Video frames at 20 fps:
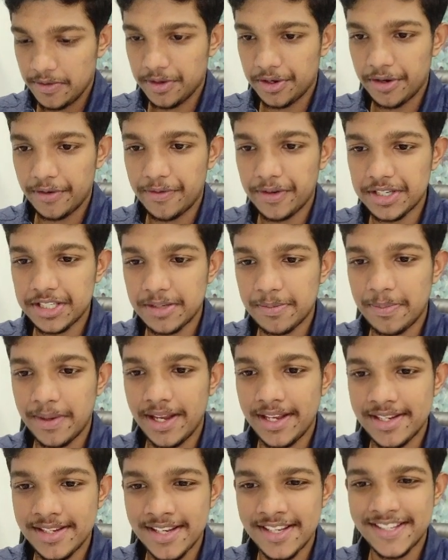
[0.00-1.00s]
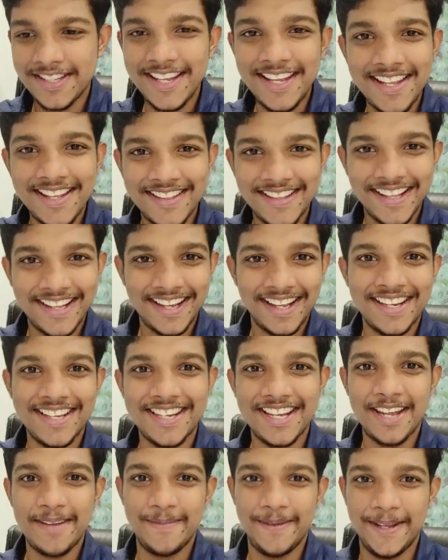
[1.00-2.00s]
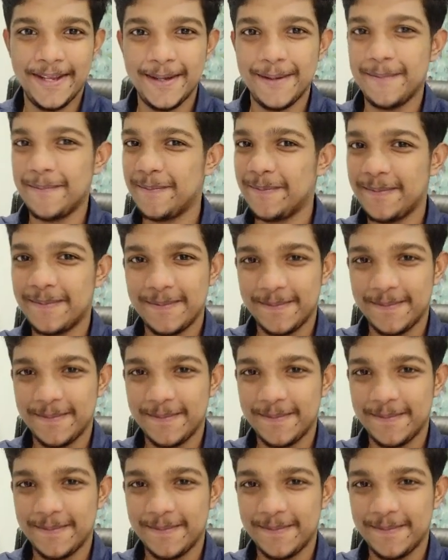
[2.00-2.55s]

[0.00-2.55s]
If you refresh the page, see the color came here.